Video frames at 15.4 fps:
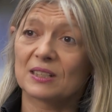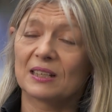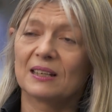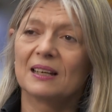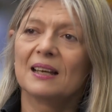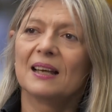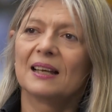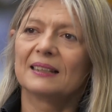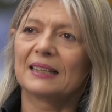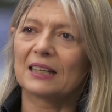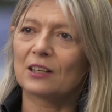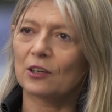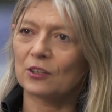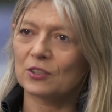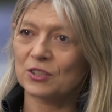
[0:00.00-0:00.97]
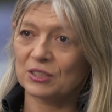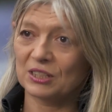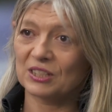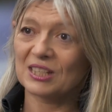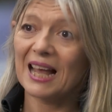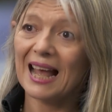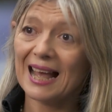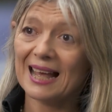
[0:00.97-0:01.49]
The cost
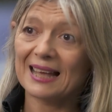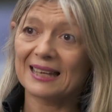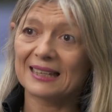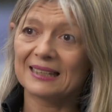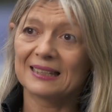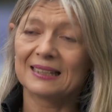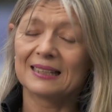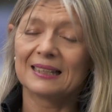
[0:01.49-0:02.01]
is high.